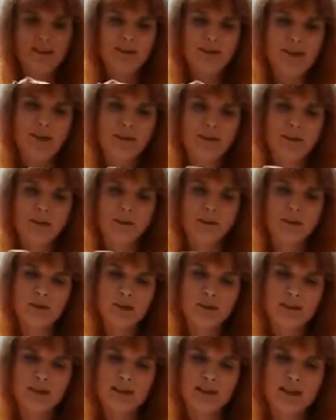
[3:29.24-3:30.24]
Now we're
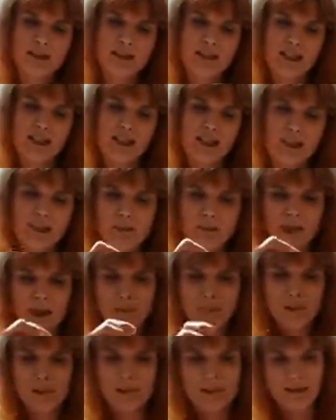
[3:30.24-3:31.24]
going to take our
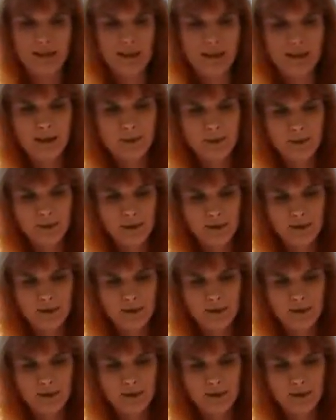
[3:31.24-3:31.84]
paper clip